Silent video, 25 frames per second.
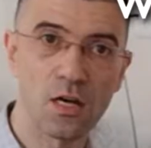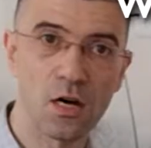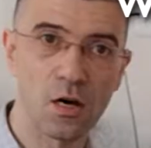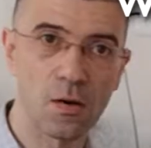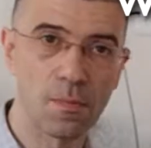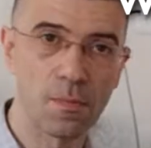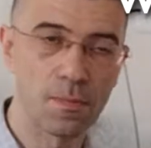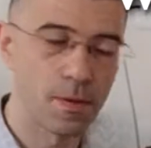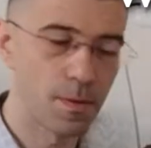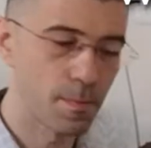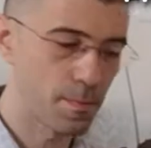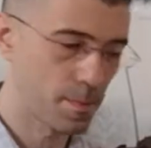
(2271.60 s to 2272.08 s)

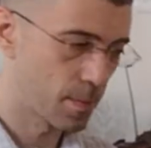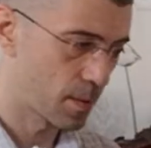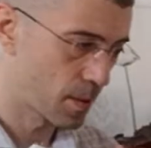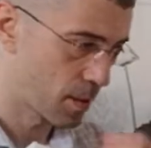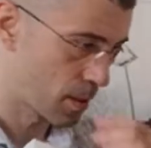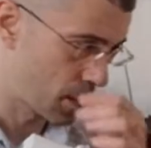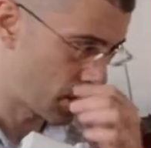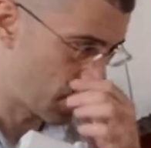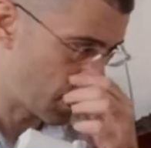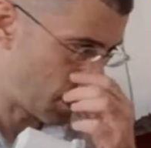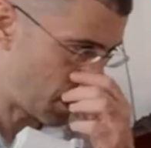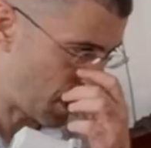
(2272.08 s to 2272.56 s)
up.
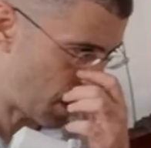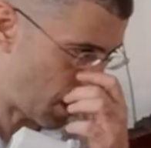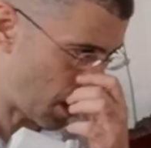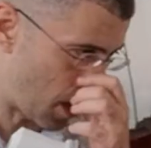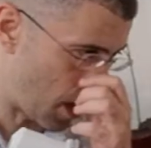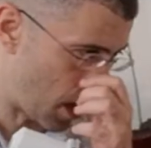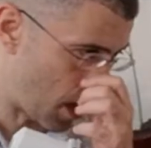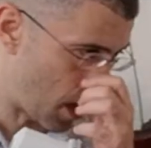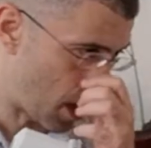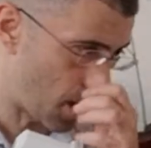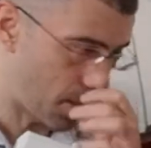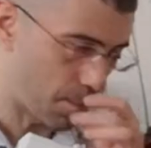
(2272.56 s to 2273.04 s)

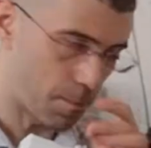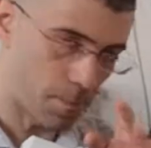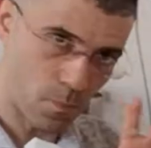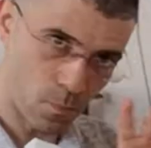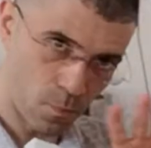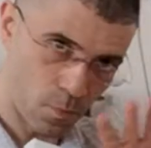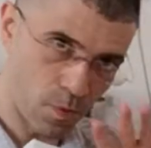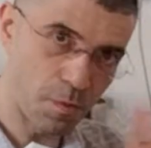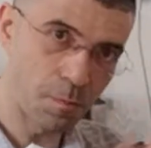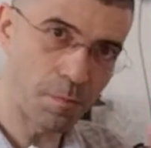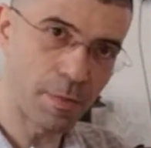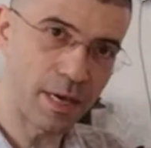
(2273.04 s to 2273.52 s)

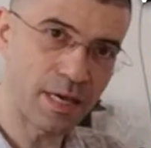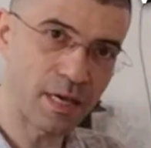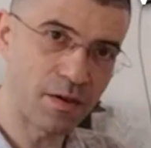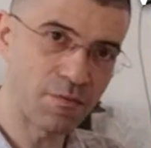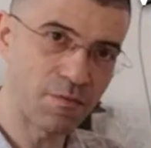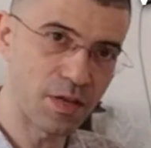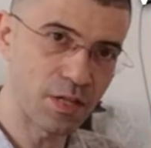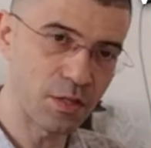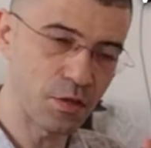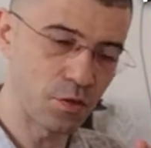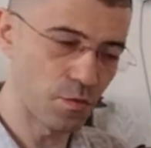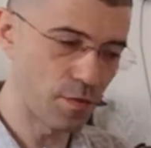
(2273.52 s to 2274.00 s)
We'll make a
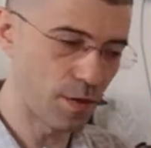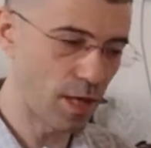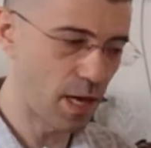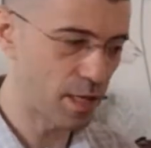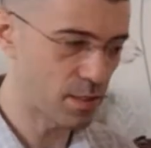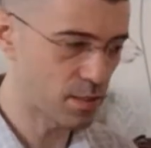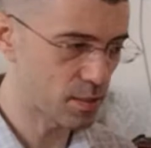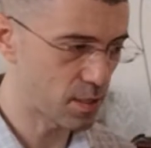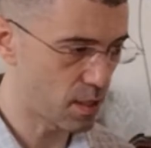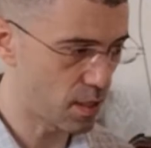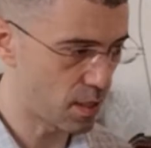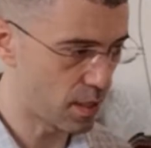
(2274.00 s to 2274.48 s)
video on
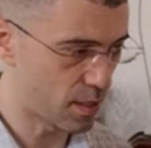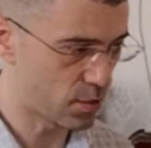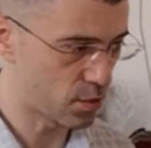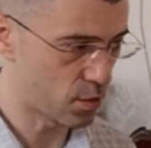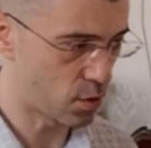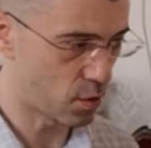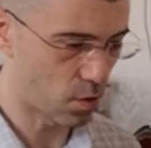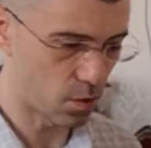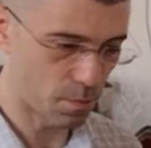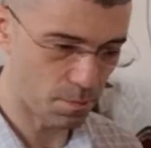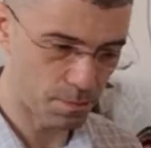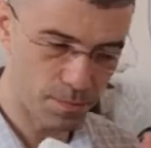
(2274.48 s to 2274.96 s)
that later
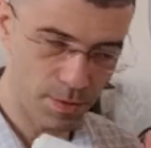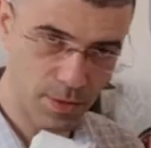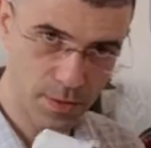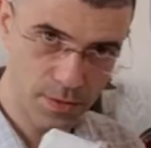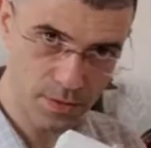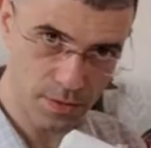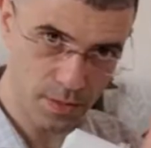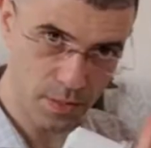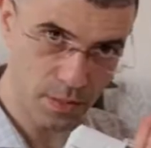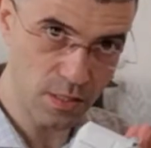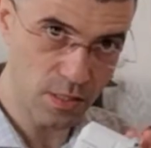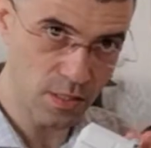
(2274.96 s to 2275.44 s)
on.
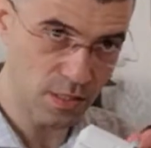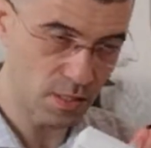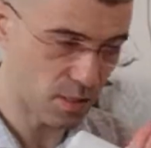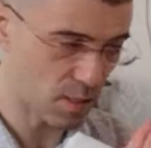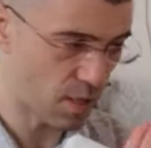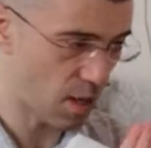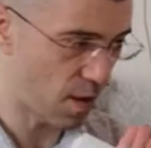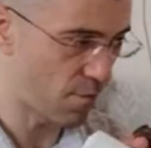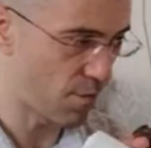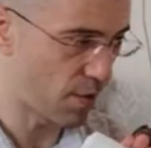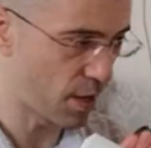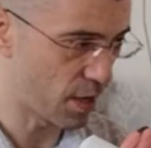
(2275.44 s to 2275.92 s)
But this is
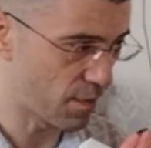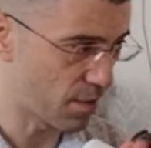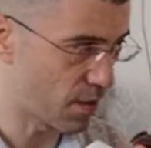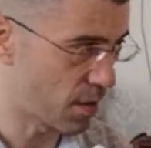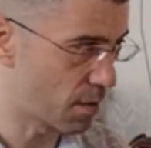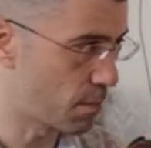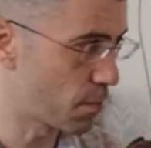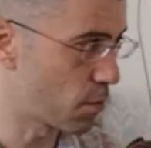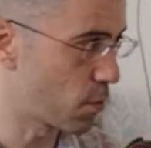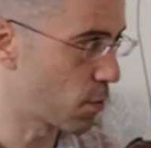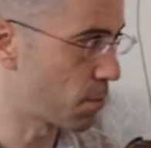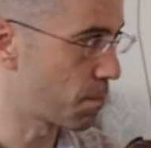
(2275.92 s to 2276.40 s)
a very, very
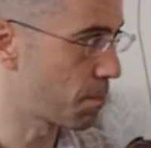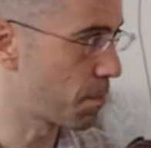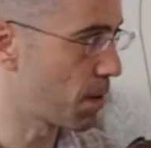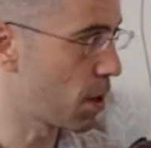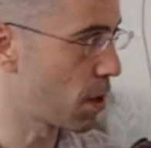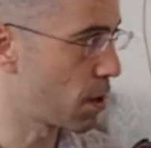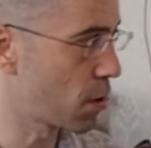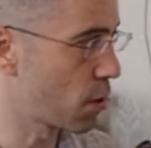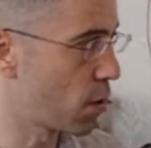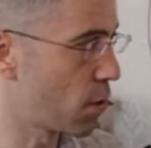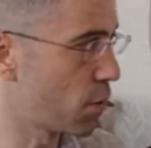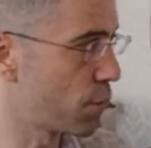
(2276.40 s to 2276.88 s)
important
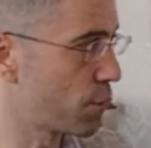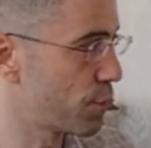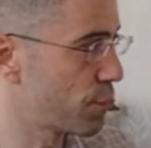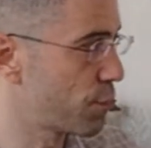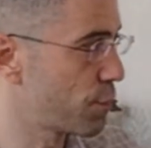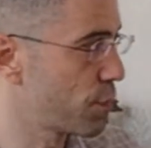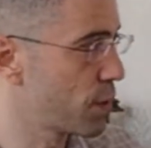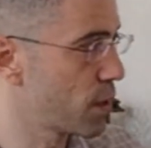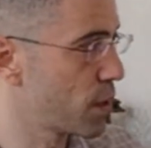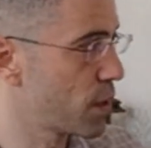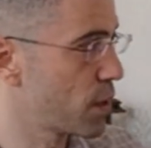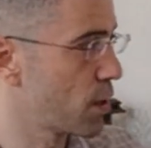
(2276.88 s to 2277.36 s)
part of
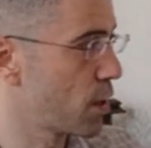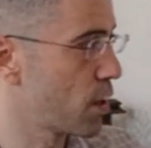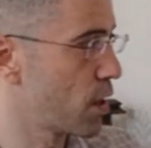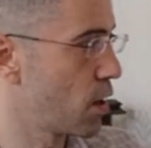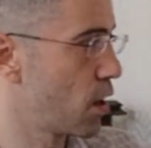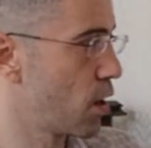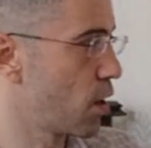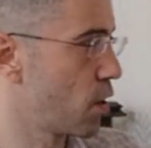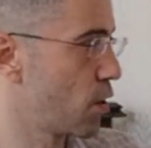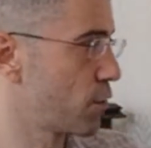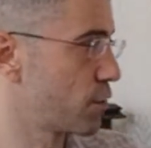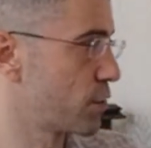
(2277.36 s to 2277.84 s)

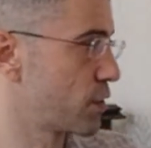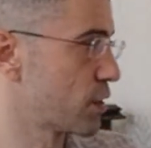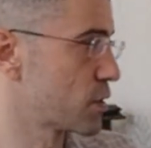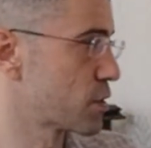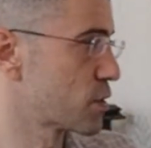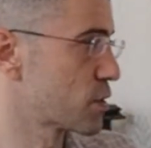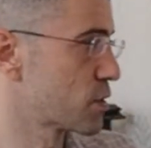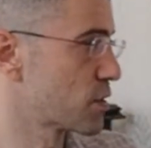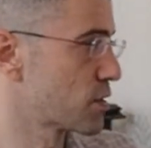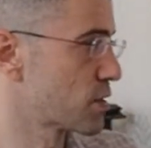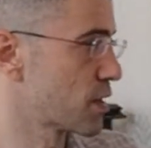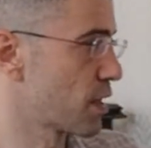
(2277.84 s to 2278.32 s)

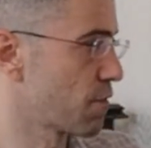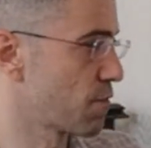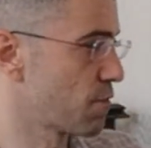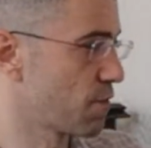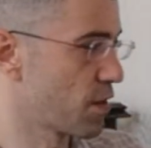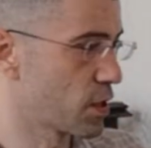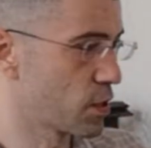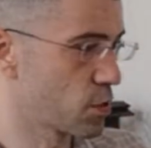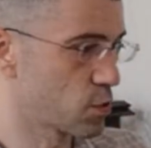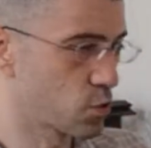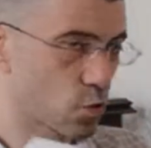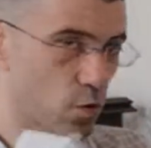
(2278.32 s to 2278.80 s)
this
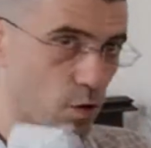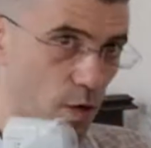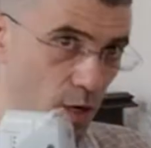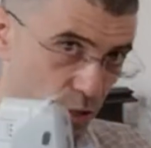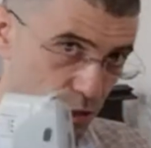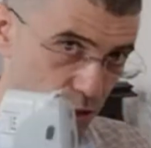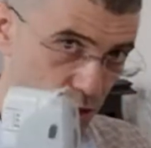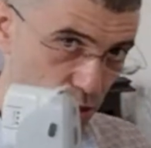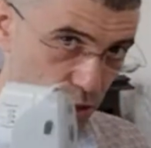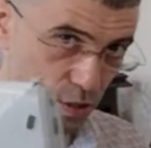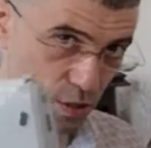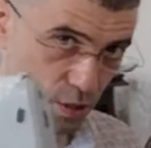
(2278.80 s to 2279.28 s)
video, so it
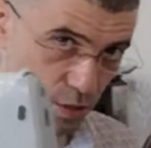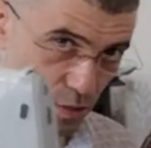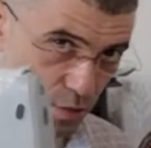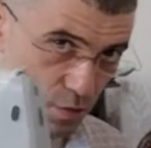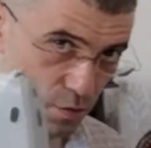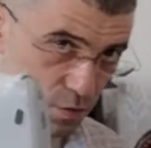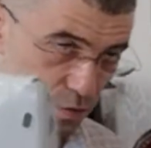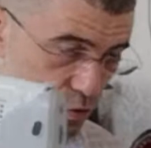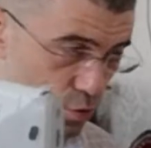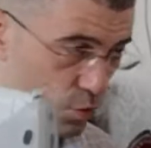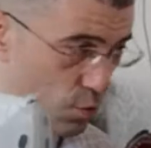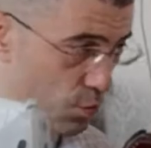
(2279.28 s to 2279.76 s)
actually
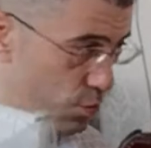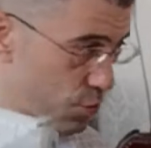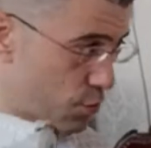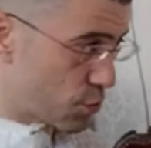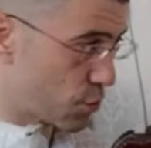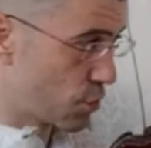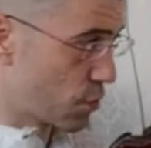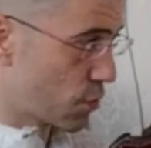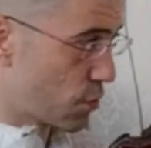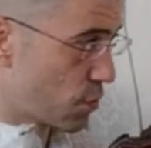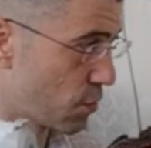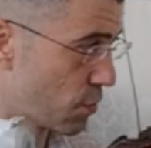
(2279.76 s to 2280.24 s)
shows
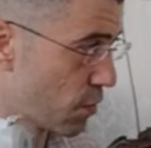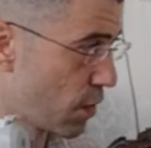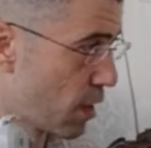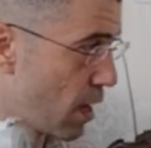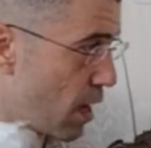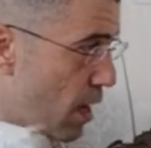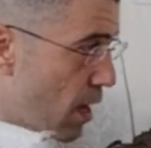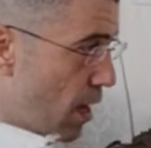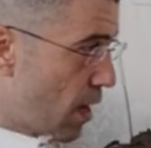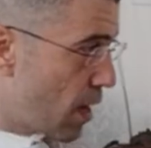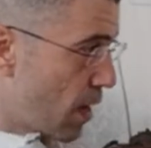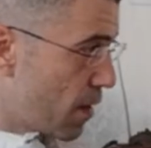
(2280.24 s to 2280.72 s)
you
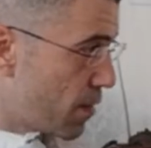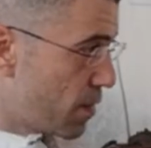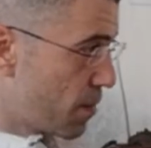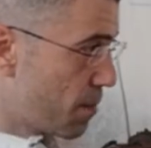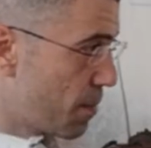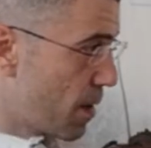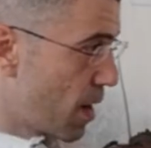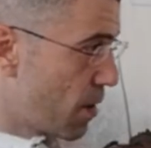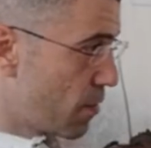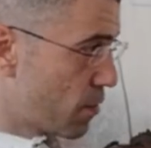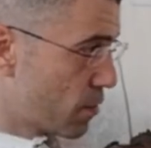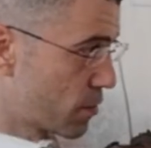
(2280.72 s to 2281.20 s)
the
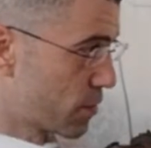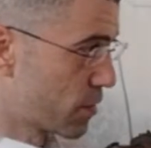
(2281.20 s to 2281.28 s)
power of